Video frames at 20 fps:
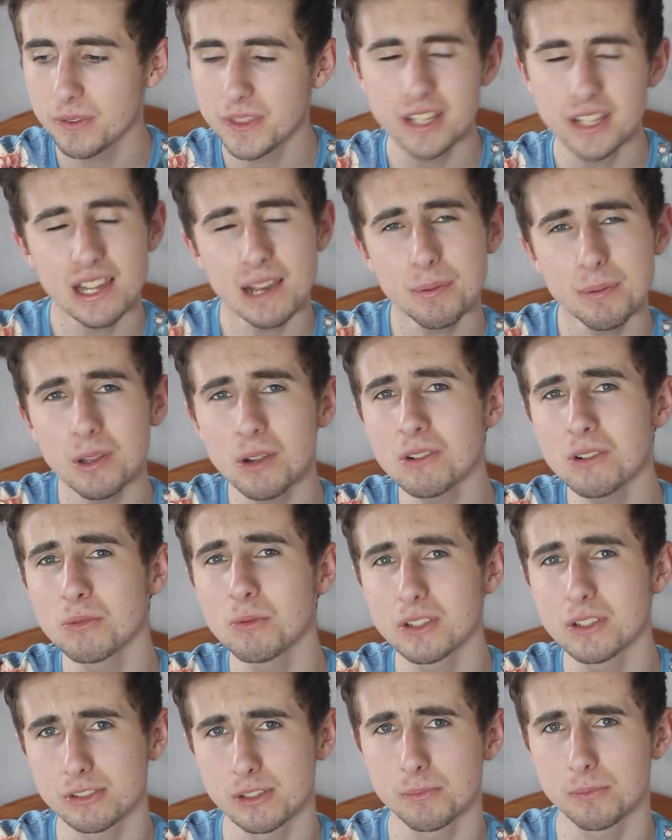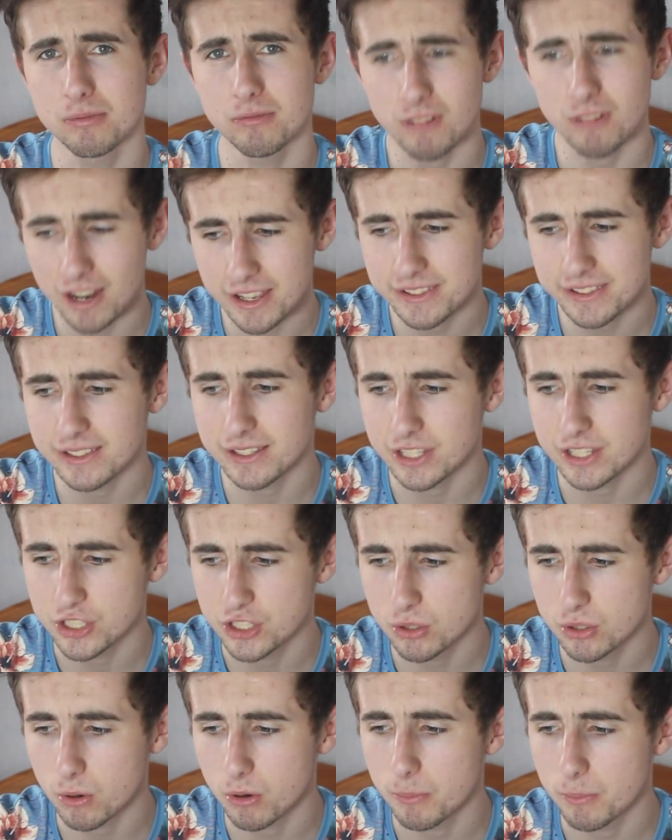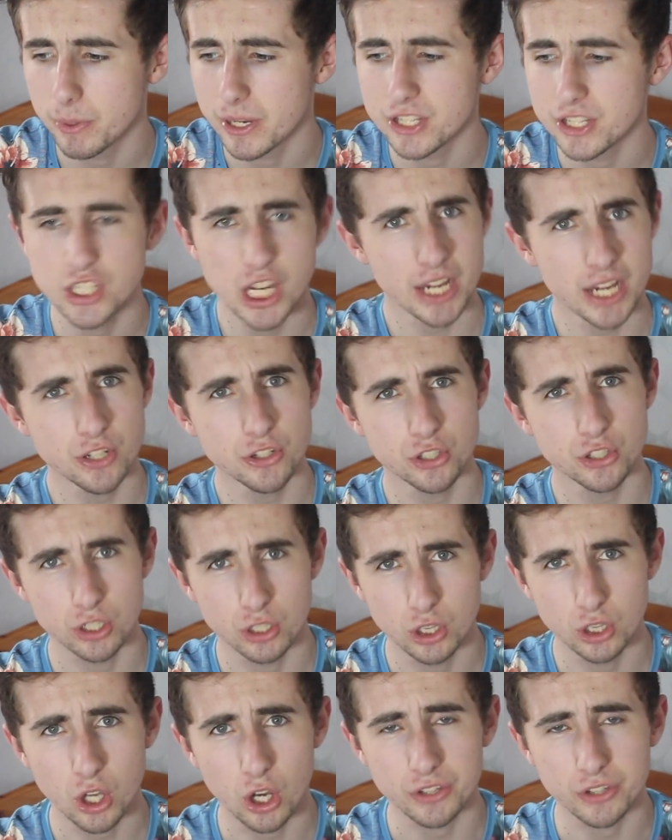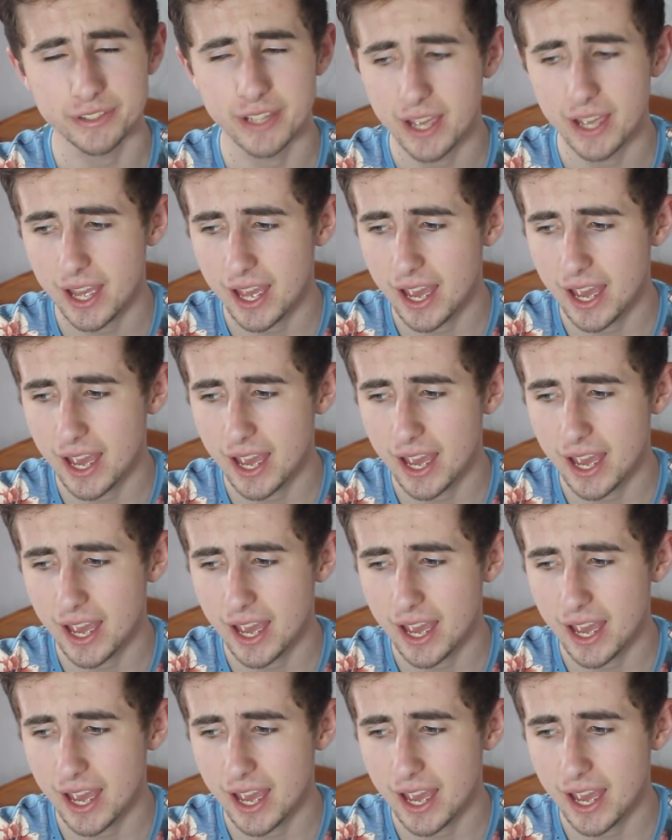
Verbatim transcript: This epilogue was surprisingly short, but it changed a lot,